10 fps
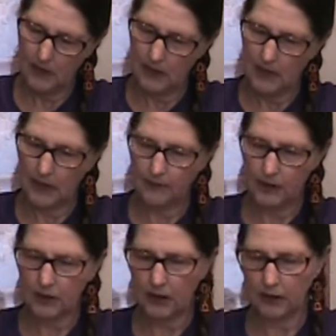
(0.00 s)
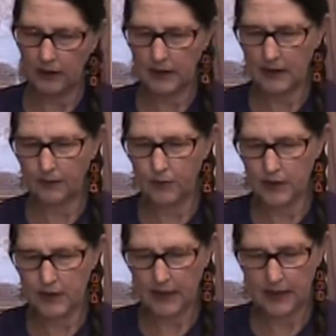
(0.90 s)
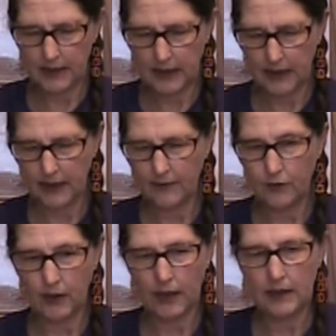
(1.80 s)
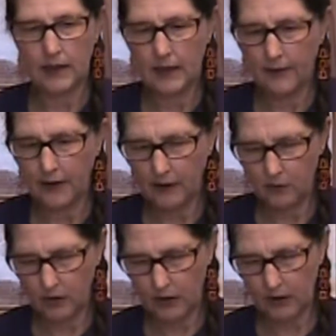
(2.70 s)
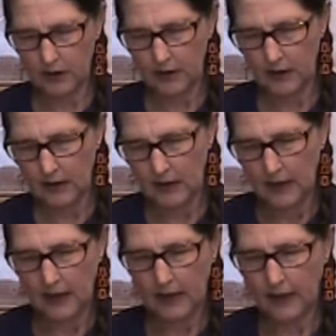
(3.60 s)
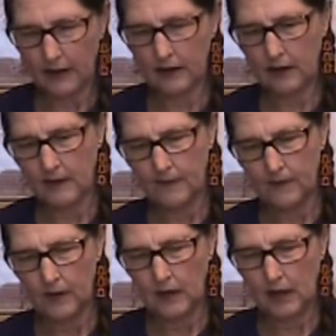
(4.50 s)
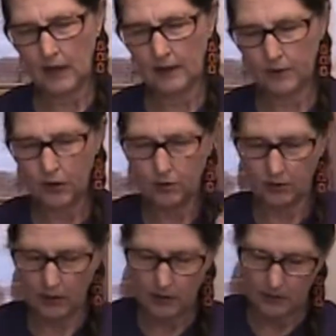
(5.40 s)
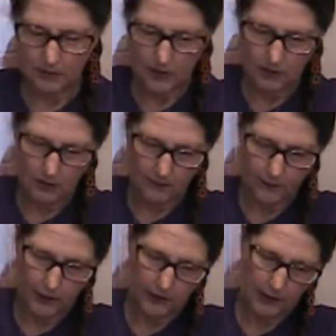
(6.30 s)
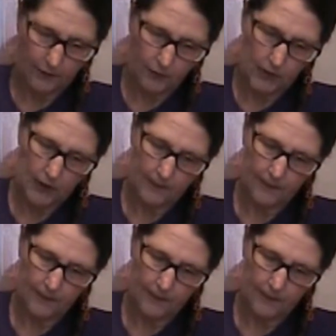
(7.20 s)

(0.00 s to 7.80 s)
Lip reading: And I'm just going to lace up one side to kind of give you an idea of how it works, and I am sure that you can figure it out from there.